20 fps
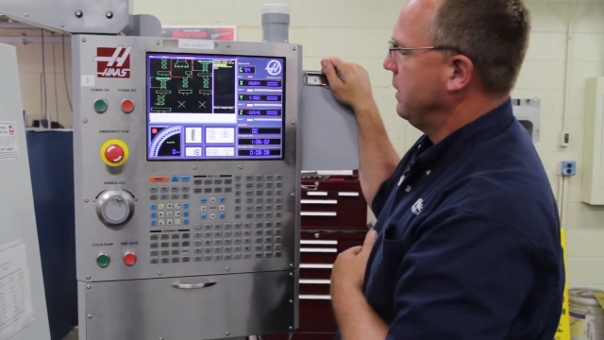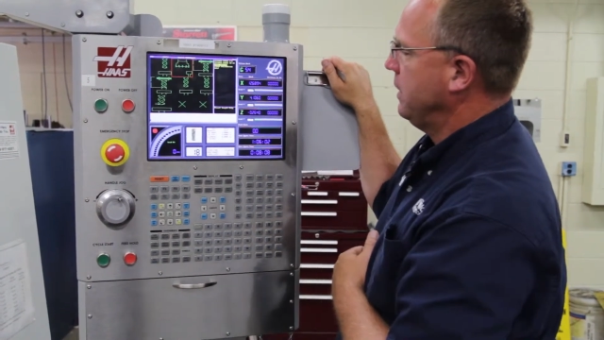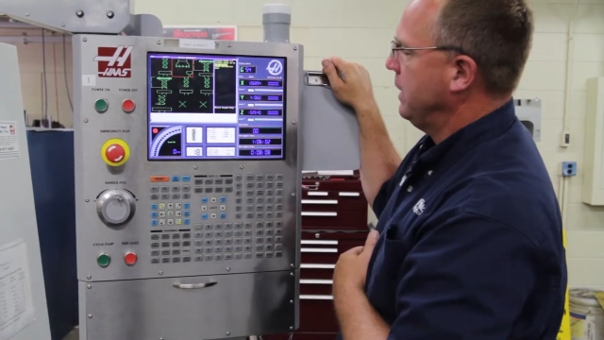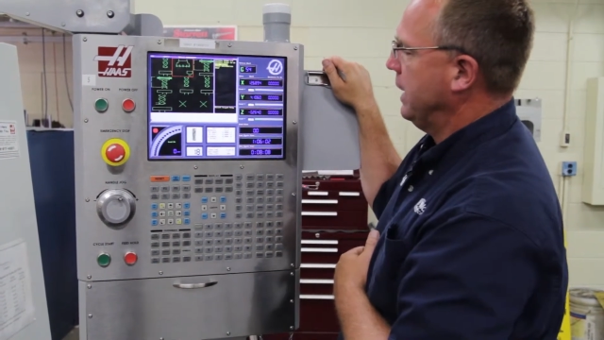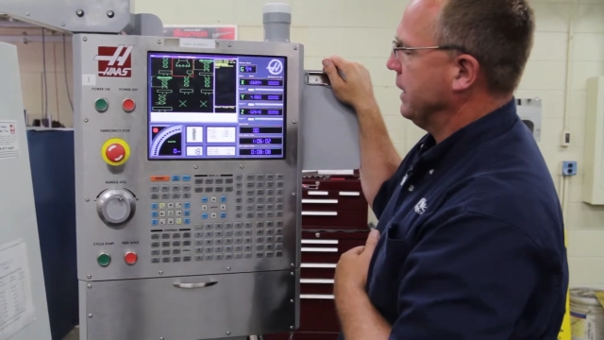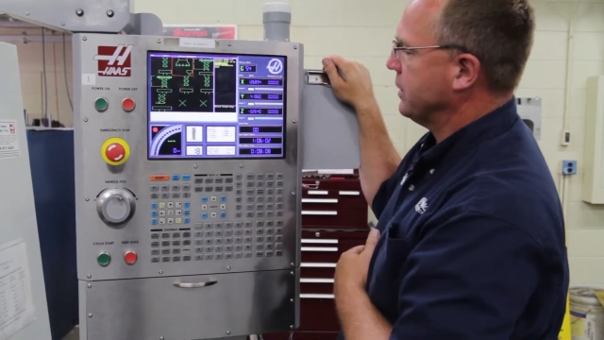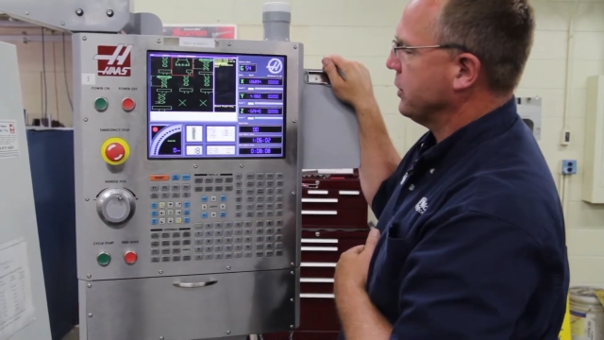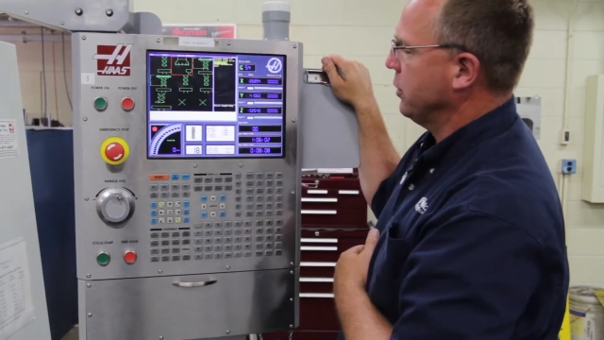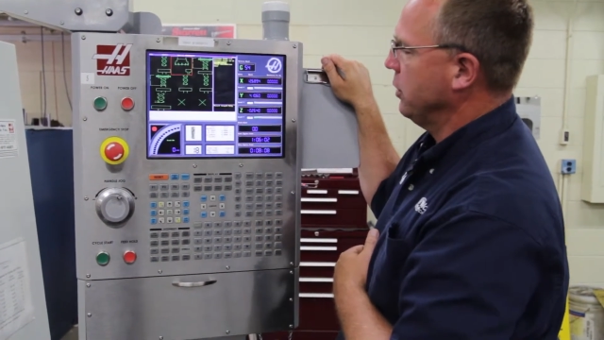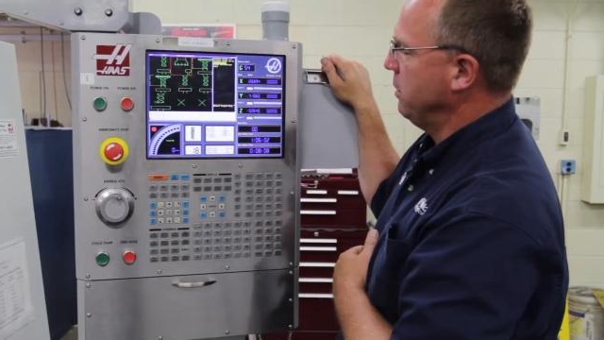
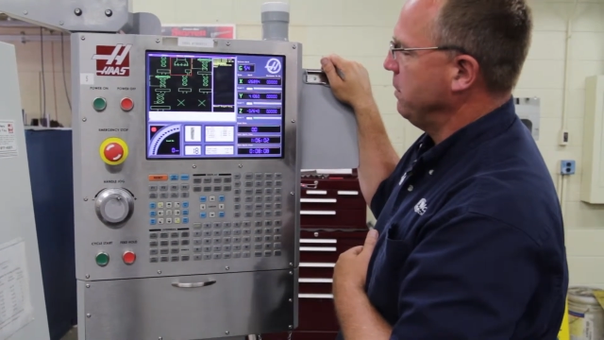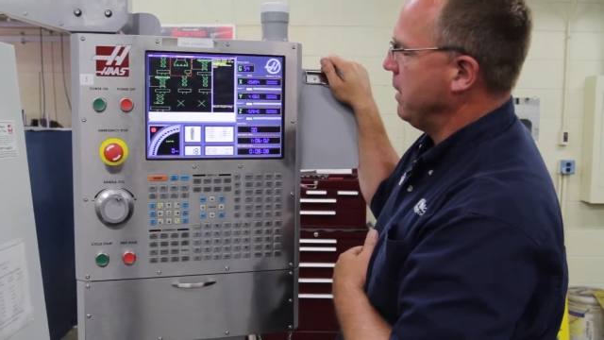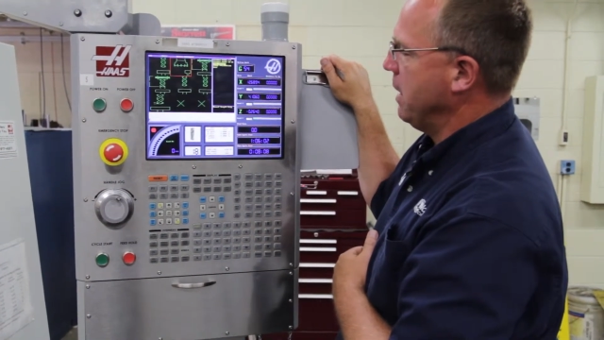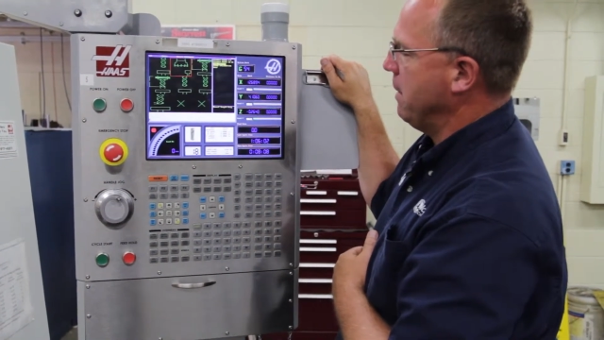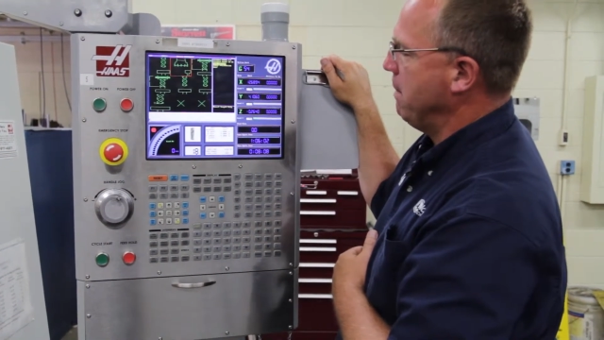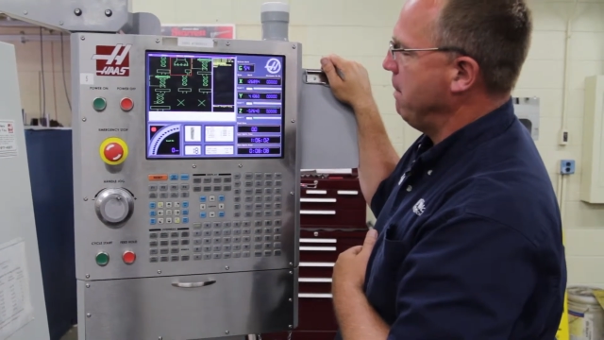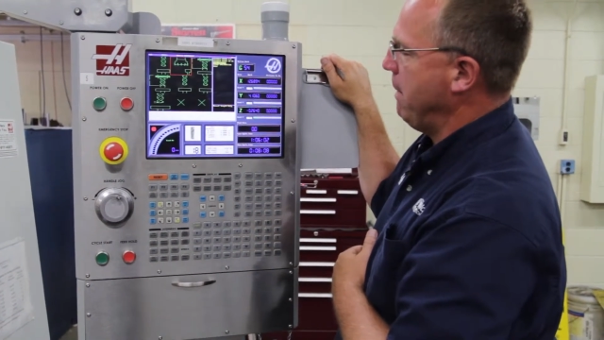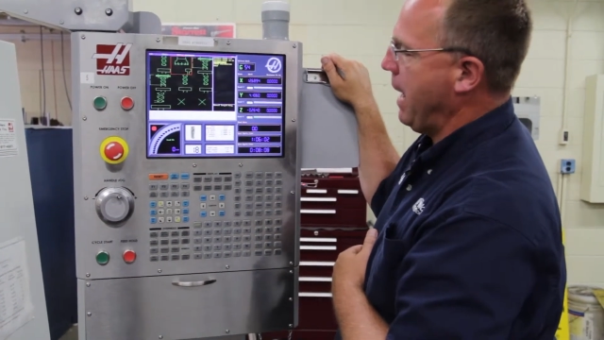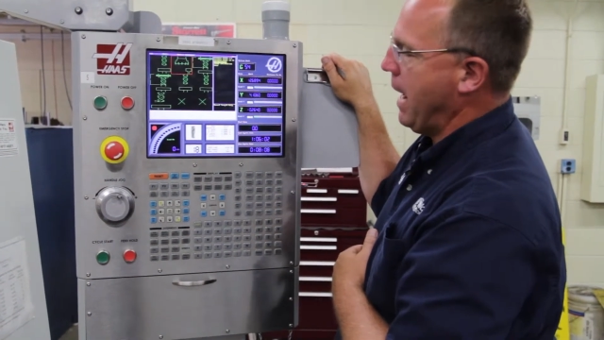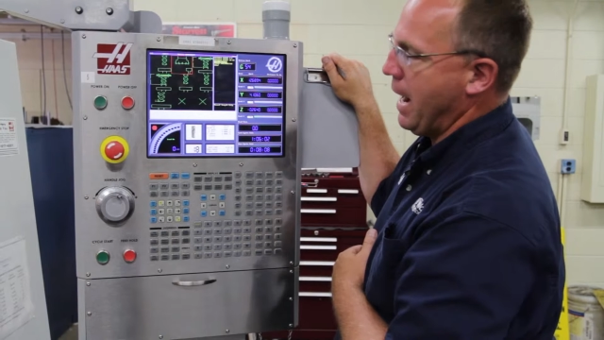That's going to be
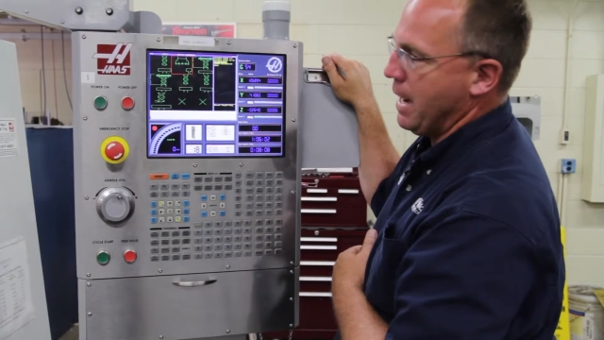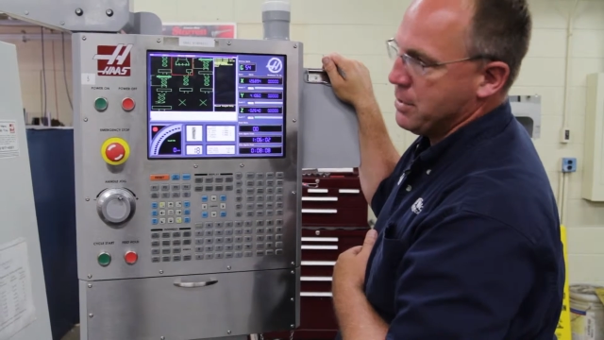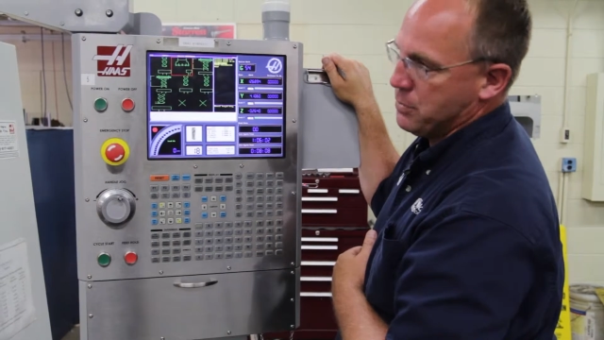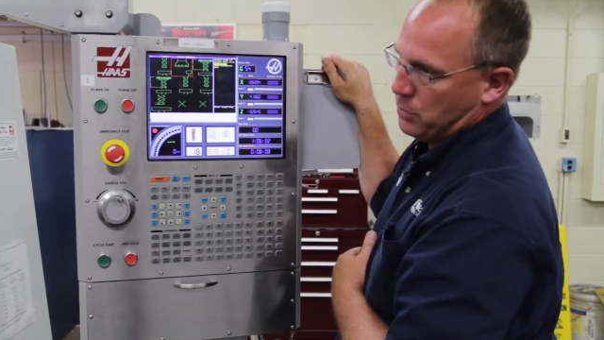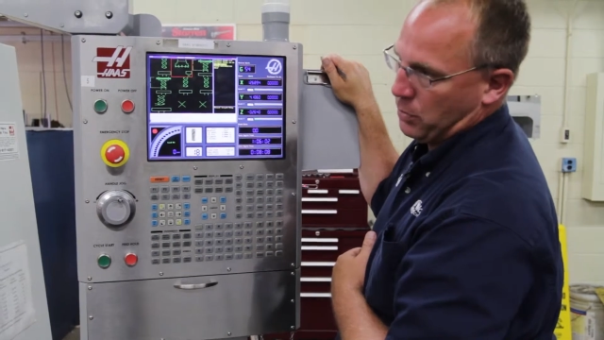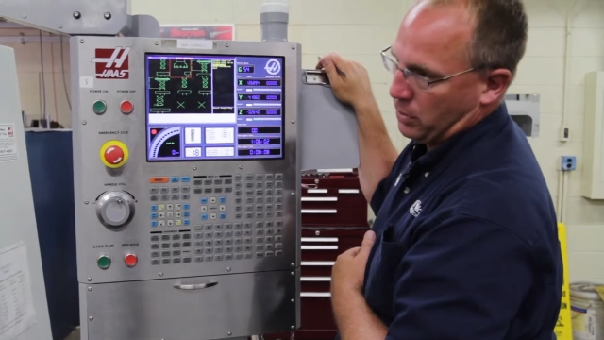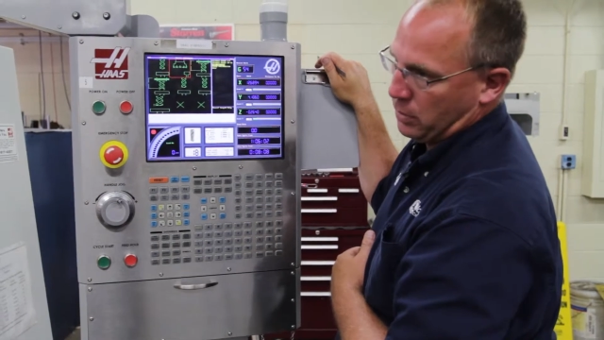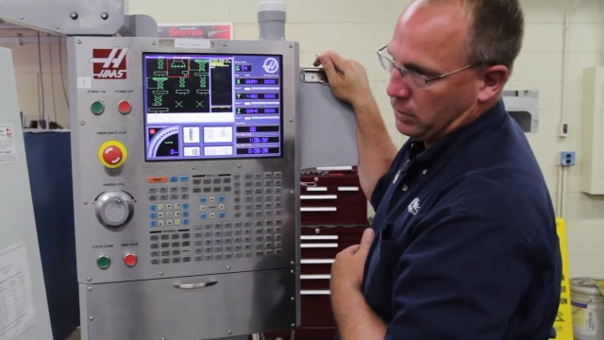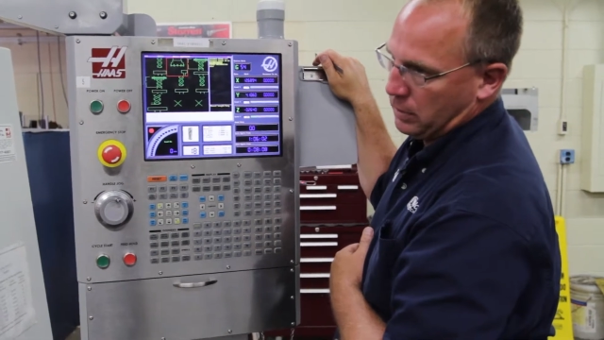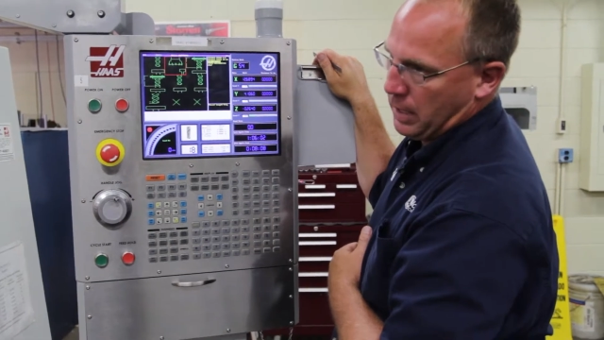a
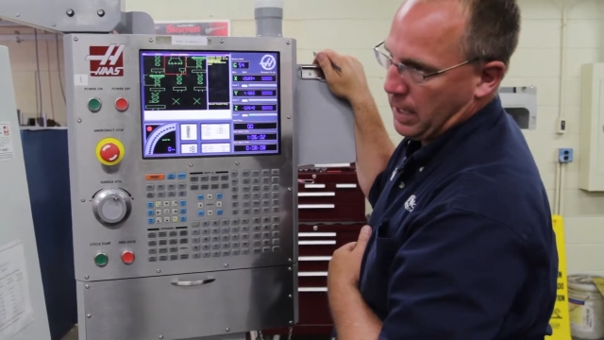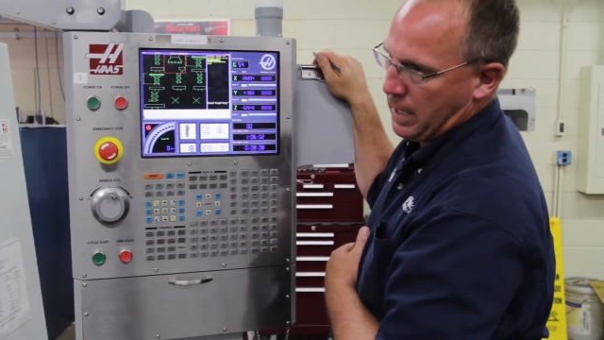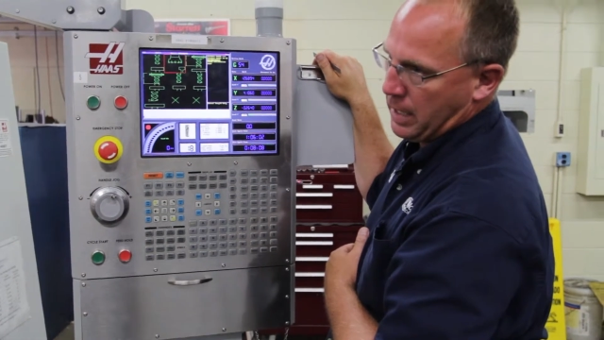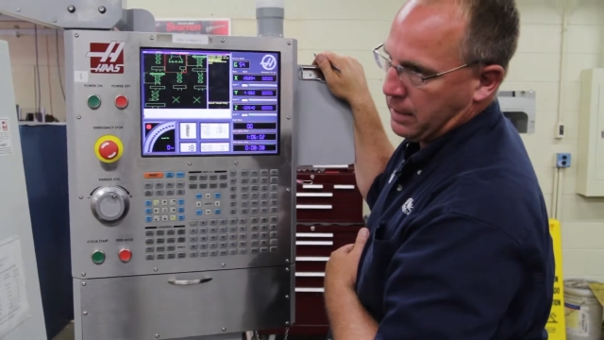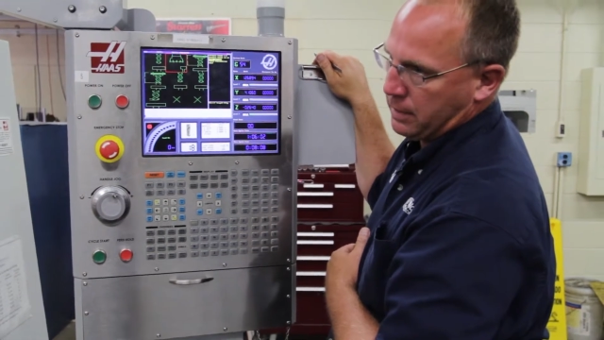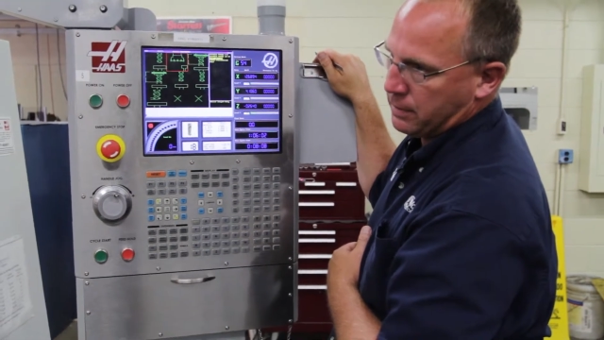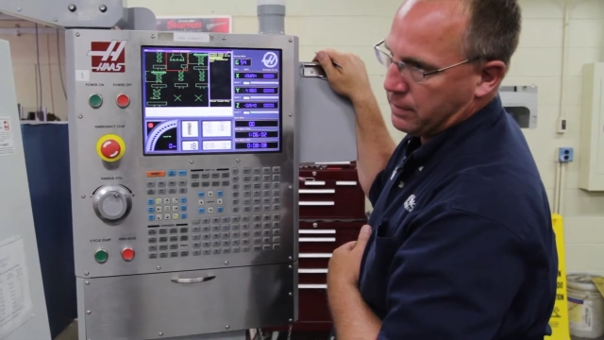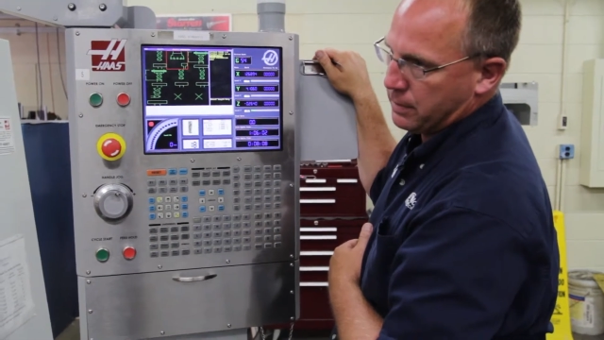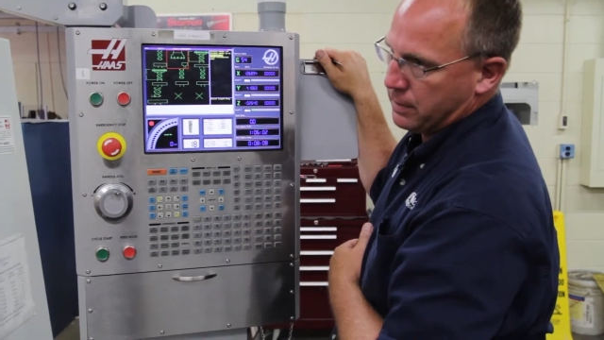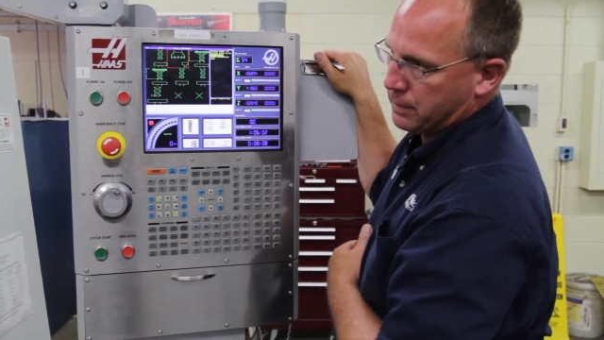manual
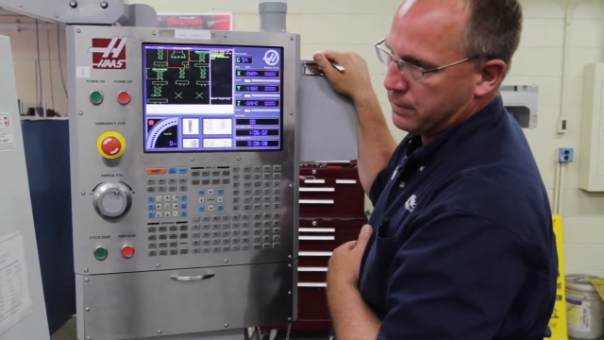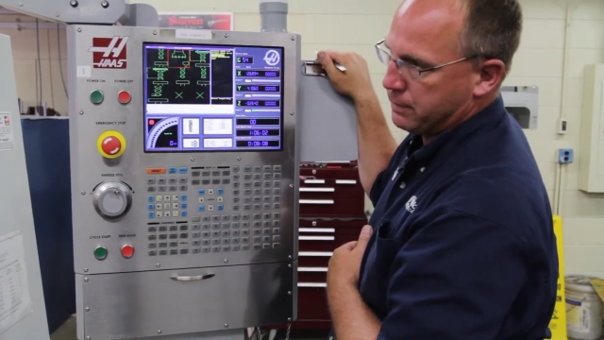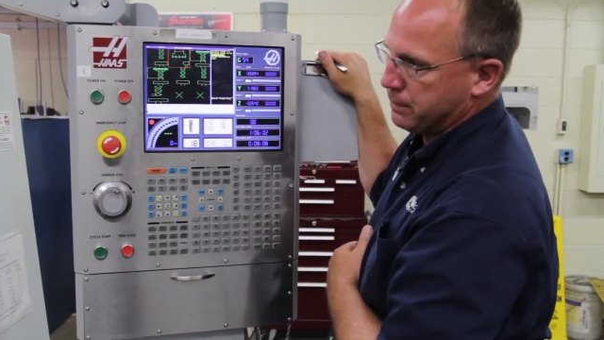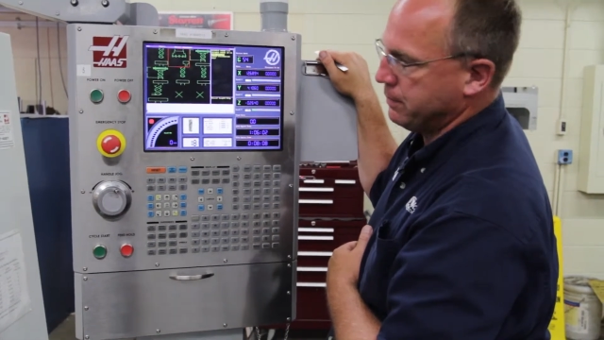length.